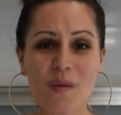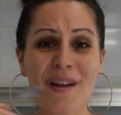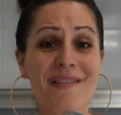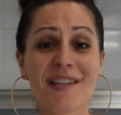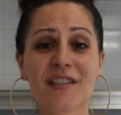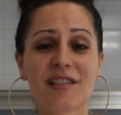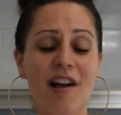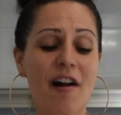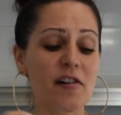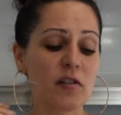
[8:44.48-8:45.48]
This is
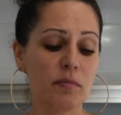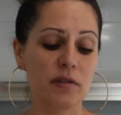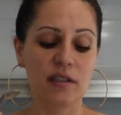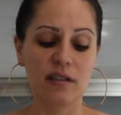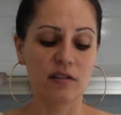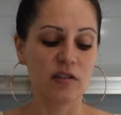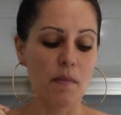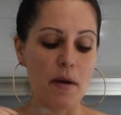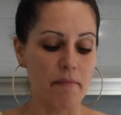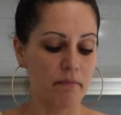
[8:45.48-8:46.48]
100%
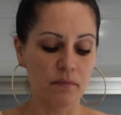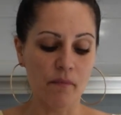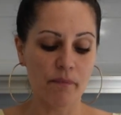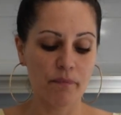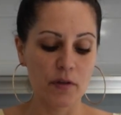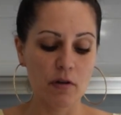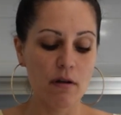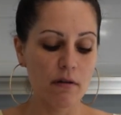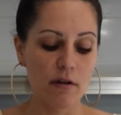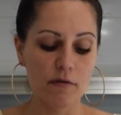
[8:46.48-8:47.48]
summer.
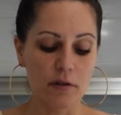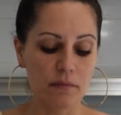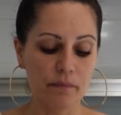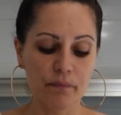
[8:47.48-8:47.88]
Can't go wrong.